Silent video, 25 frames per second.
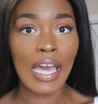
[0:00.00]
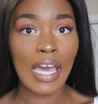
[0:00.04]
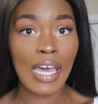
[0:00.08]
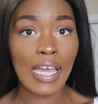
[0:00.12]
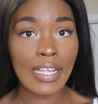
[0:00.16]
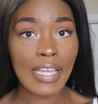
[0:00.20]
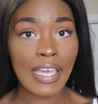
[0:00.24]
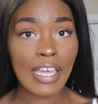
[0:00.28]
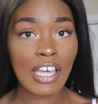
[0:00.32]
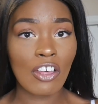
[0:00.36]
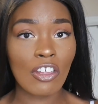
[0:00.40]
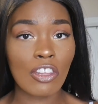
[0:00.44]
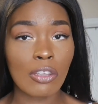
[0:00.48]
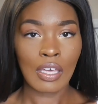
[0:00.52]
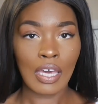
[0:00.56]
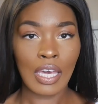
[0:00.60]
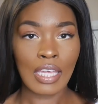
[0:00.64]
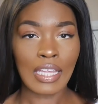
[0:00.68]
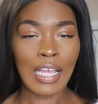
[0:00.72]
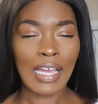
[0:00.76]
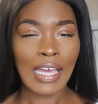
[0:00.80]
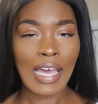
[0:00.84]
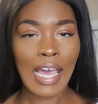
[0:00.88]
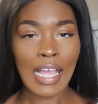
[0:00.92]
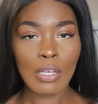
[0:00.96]
gut health.
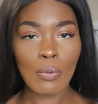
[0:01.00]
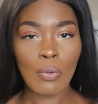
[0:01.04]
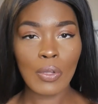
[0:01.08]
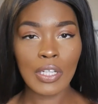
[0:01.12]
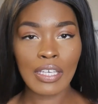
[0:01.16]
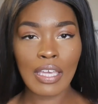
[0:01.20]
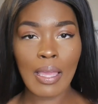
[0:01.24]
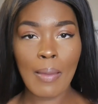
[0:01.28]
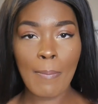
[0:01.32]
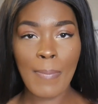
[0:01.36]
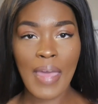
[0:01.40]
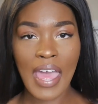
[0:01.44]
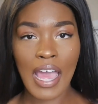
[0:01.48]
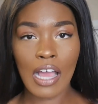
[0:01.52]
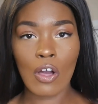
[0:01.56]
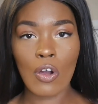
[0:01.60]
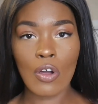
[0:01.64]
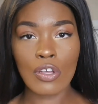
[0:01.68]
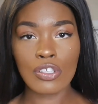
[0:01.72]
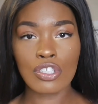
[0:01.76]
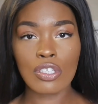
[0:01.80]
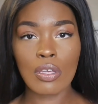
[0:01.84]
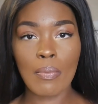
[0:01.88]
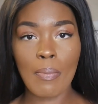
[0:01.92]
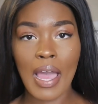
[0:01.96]
And I kind of want to get back
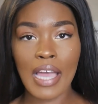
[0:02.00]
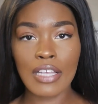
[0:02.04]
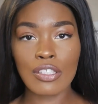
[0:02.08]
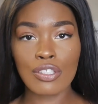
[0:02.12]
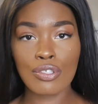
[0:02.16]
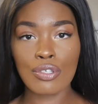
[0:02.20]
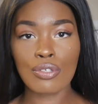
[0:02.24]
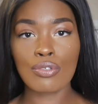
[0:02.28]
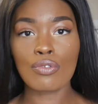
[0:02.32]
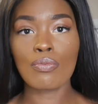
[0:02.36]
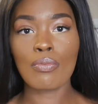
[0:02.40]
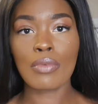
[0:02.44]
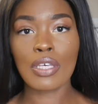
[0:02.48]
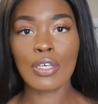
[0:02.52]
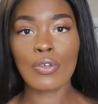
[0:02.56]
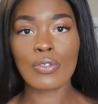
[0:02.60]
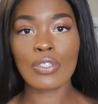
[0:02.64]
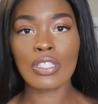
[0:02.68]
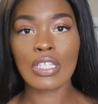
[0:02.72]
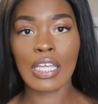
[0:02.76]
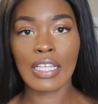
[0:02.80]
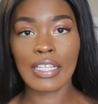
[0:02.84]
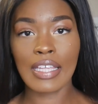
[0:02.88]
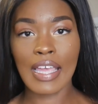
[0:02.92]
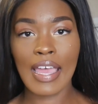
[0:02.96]
onto my two
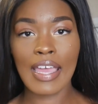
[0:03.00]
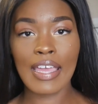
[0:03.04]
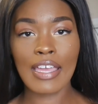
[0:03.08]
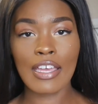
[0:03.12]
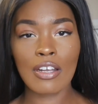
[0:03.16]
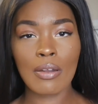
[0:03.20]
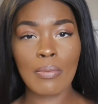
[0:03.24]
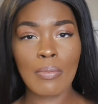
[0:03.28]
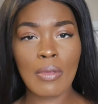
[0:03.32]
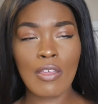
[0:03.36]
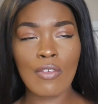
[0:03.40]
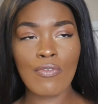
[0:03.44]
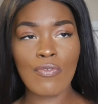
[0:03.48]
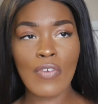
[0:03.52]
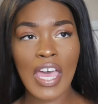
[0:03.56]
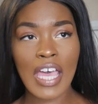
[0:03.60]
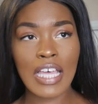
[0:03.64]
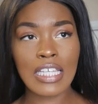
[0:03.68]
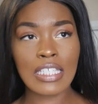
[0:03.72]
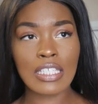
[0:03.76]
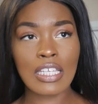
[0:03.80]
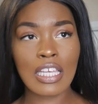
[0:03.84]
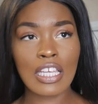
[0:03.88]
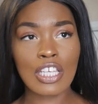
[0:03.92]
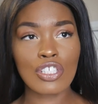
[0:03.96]
meals a day intermittent
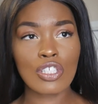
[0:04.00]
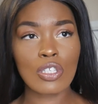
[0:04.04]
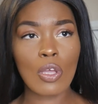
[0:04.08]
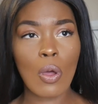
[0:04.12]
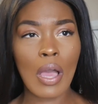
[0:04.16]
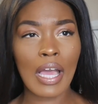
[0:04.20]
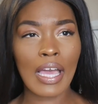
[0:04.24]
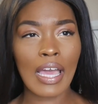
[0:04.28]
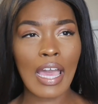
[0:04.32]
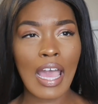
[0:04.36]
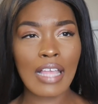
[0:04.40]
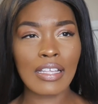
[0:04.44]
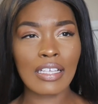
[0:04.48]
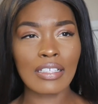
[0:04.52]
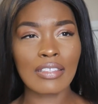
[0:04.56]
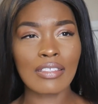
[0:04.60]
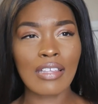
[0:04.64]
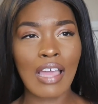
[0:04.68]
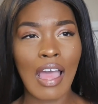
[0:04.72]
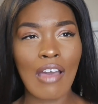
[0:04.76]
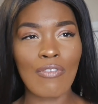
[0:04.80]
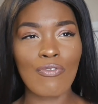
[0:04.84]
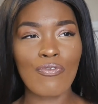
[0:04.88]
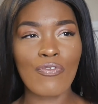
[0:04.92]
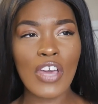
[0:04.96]
fasting. So I kind of,
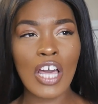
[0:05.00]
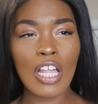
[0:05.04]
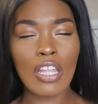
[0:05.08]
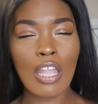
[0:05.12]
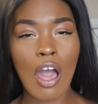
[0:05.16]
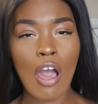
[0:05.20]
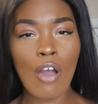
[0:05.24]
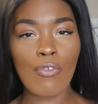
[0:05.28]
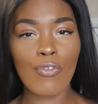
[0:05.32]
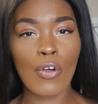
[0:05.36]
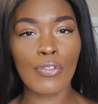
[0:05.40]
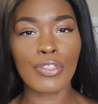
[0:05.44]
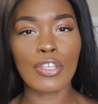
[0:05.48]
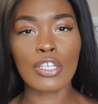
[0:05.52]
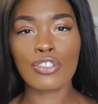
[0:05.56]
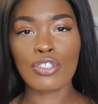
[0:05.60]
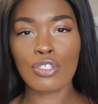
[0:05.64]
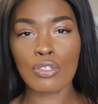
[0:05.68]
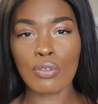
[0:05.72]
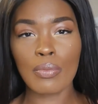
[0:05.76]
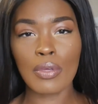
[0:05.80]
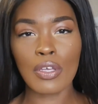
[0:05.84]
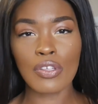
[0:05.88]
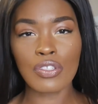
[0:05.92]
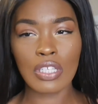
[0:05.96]
I fell off on the
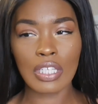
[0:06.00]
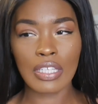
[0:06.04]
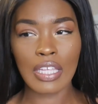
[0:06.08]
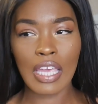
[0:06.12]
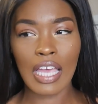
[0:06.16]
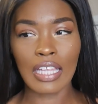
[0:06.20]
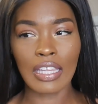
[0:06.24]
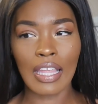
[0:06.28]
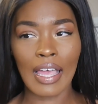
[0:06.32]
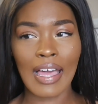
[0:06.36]
two meals a day.